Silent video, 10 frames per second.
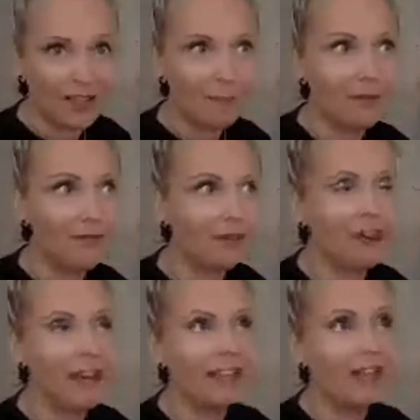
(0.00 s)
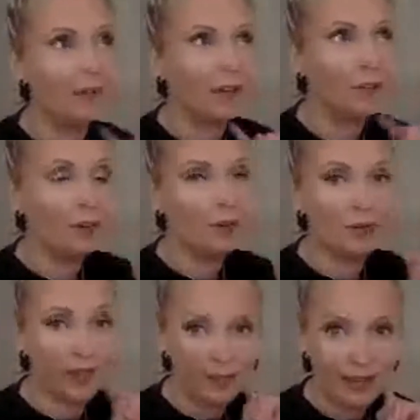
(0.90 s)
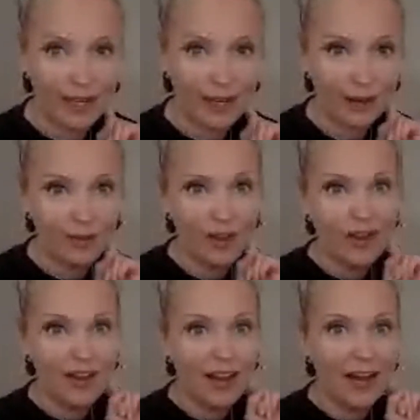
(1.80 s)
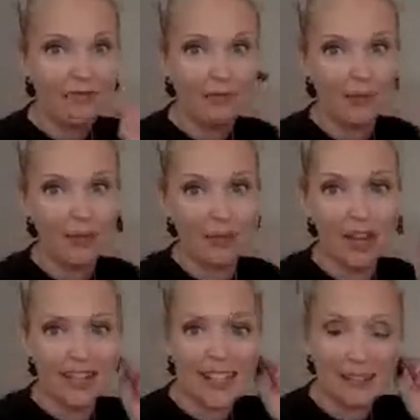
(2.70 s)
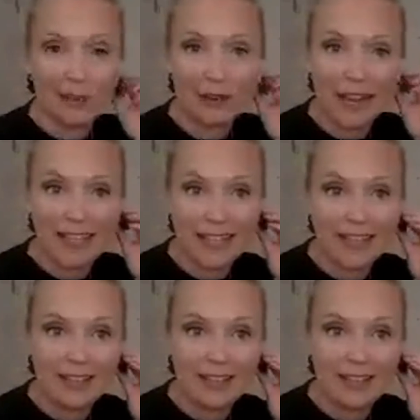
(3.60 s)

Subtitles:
Before that, I'm gonna post a video of what you guys have created.